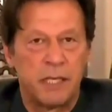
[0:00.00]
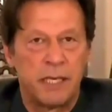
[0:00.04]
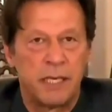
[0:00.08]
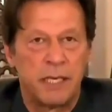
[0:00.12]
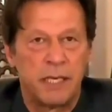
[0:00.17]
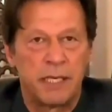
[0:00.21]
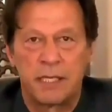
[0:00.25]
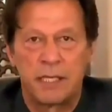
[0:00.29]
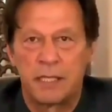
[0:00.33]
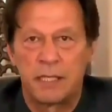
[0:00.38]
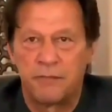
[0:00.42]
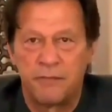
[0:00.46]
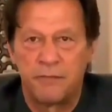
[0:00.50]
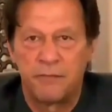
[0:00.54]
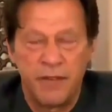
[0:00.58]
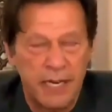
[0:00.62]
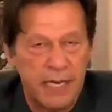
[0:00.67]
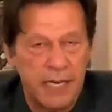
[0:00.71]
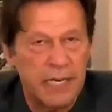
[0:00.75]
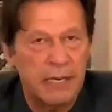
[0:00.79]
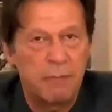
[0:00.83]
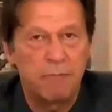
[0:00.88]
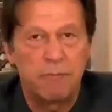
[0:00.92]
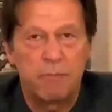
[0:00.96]
It is
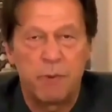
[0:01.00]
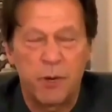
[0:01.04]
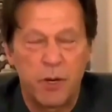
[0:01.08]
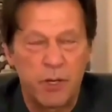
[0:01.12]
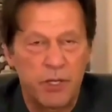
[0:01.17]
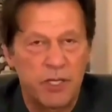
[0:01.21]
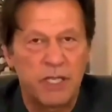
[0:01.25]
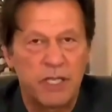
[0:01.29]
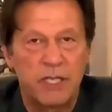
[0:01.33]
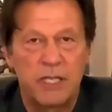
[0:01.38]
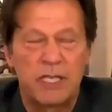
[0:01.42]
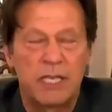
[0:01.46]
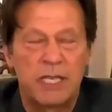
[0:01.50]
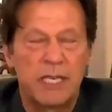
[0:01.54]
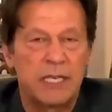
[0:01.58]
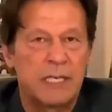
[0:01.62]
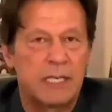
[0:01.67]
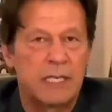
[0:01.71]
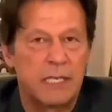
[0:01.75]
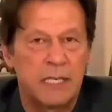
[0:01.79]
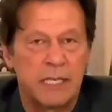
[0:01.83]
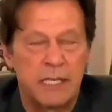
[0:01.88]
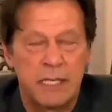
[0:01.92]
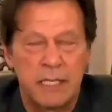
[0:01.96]
very important
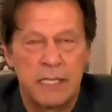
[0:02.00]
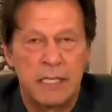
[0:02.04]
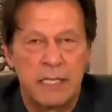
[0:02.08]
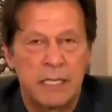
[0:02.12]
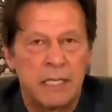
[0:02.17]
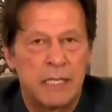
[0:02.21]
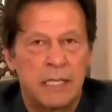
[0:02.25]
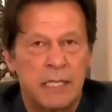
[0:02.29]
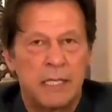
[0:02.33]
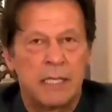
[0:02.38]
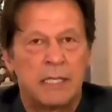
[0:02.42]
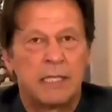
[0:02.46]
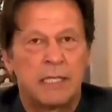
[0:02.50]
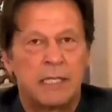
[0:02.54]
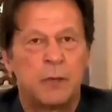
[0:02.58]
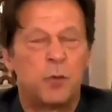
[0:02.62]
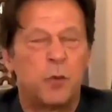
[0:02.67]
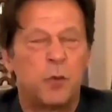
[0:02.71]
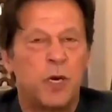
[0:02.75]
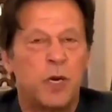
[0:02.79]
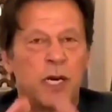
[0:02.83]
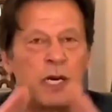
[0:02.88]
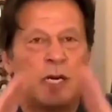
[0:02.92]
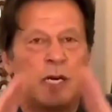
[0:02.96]
that uh, the
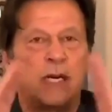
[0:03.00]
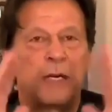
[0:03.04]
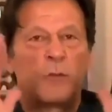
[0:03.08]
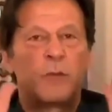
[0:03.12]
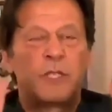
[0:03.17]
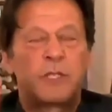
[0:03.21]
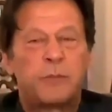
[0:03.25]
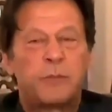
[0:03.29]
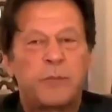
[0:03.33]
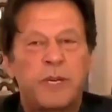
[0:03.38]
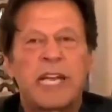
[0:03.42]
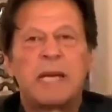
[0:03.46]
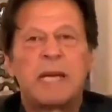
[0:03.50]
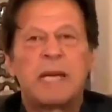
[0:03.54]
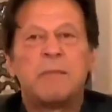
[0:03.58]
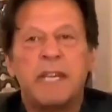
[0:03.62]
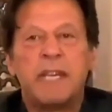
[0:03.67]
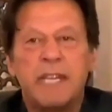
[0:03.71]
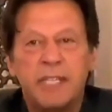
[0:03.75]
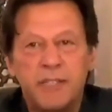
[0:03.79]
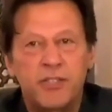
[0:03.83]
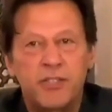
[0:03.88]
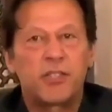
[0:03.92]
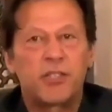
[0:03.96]
world, which became
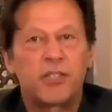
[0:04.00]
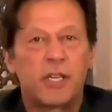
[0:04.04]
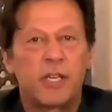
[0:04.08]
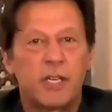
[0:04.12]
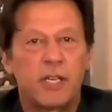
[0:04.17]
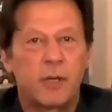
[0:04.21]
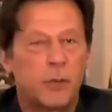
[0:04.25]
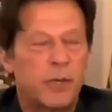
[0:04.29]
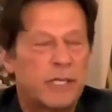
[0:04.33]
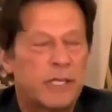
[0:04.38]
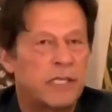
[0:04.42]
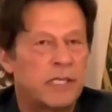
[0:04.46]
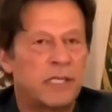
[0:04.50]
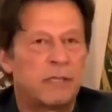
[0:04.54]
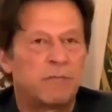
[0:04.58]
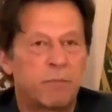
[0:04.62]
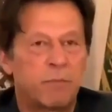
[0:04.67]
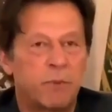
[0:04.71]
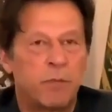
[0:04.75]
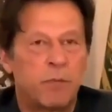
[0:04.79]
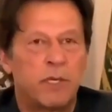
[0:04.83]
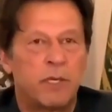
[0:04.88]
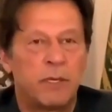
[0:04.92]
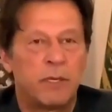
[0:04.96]
insular when,
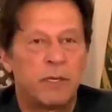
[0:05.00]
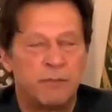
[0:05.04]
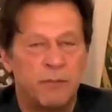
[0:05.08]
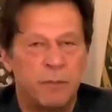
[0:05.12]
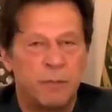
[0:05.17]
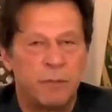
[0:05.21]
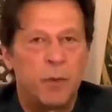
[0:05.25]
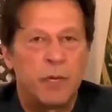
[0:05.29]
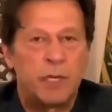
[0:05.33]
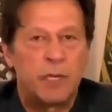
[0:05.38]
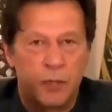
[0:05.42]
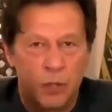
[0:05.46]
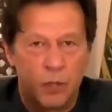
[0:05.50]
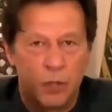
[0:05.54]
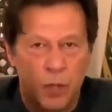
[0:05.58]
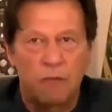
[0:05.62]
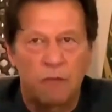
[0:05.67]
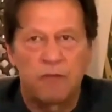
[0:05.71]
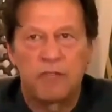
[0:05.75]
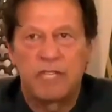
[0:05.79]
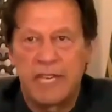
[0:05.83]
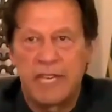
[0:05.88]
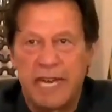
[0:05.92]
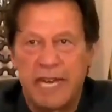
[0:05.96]
uh, when
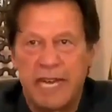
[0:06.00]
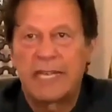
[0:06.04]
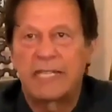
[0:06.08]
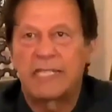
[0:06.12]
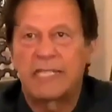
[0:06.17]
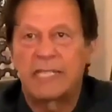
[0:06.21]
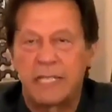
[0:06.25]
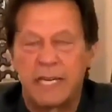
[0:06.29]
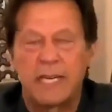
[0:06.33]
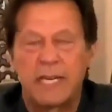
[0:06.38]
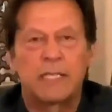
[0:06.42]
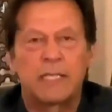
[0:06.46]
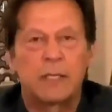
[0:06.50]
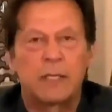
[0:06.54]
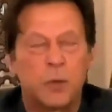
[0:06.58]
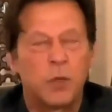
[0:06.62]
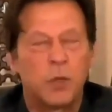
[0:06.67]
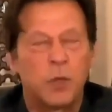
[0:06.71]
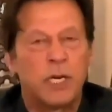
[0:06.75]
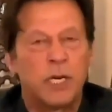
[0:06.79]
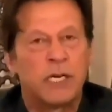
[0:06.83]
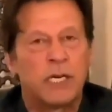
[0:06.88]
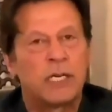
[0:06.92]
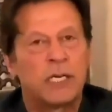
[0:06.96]
COVID-19 hit the
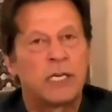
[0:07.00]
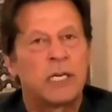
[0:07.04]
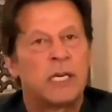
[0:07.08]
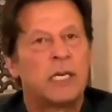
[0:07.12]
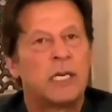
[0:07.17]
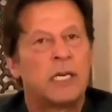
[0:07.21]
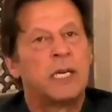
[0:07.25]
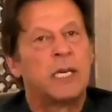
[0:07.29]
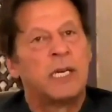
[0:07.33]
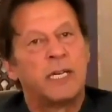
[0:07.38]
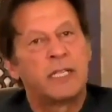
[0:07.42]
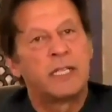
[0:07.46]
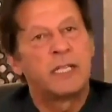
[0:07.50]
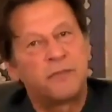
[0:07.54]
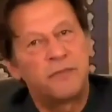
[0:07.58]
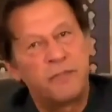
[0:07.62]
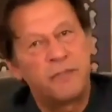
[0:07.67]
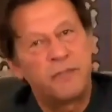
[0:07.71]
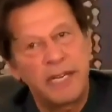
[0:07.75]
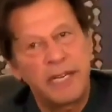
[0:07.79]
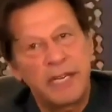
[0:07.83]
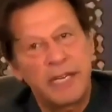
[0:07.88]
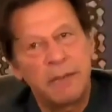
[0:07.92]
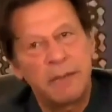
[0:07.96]
world, it's
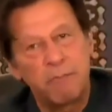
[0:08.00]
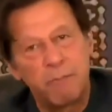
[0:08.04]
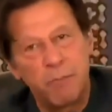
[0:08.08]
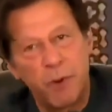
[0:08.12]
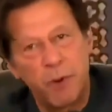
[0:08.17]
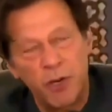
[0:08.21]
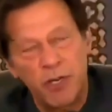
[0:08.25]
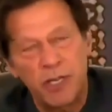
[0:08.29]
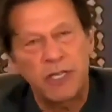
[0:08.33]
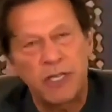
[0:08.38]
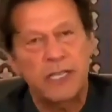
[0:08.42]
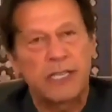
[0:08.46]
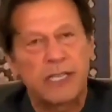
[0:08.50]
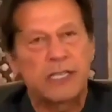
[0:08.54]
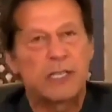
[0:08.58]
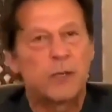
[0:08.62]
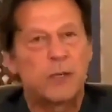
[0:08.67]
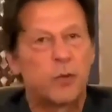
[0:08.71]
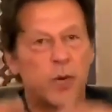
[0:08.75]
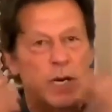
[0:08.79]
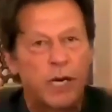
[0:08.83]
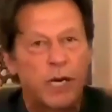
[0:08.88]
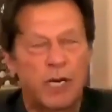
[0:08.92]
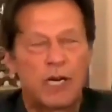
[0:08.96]
very important that the
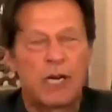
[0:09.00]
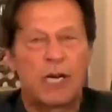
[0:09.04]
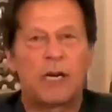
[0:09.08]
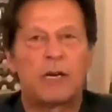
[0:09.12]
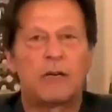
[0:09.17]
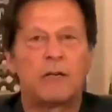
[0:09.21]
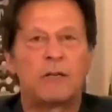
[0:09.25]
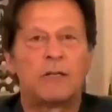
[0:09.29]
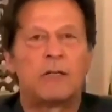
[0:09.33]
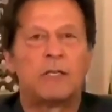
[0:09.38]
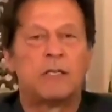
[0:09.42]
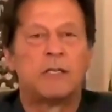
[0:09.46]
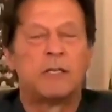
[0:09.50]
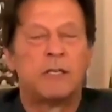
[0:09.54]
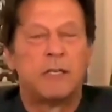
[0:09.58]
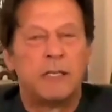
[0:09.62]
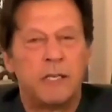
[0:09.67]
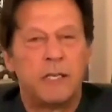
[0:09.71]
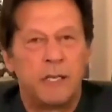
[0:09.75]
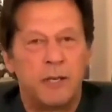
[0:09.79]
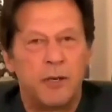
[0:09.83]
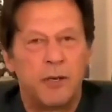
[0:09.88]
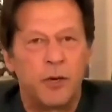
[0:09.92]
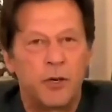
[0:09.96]
world now
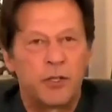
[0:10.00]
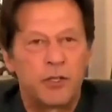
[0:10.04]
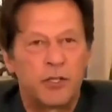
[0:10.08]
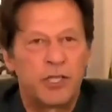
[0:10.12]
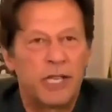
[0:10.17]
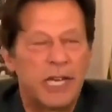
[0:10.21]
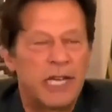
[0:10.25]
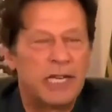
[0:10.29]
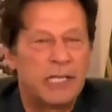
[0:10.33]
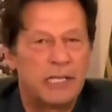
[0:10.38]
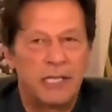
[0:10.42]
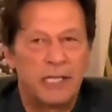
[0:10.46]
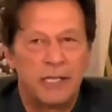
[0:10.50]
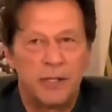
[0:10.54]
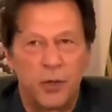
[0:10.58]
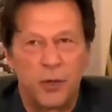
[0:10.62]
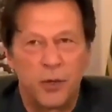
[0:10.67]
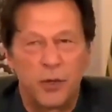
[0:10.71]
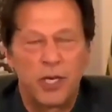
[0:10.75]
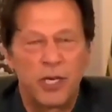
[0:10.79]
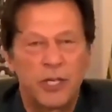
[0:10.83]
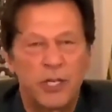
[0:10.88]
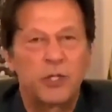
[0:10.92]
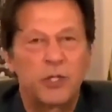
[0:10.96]
looks at this
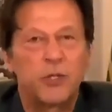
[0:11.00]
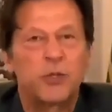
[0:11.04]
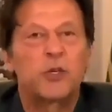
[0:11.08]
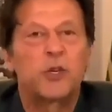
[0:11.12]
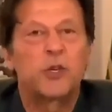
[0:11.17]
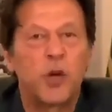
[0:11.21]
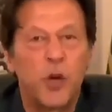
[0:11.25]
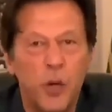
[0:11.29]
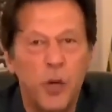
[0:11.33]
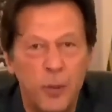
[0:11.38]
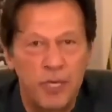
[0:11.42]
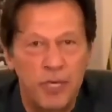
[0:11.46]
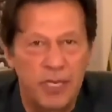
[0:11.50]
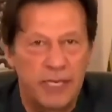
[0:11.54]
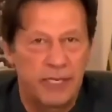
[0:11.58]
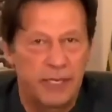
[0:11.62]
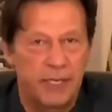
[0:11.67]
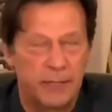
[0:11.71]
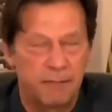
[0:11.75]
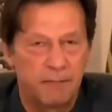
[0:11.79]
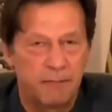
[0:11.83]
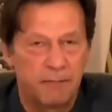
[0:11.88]
whole issue globally.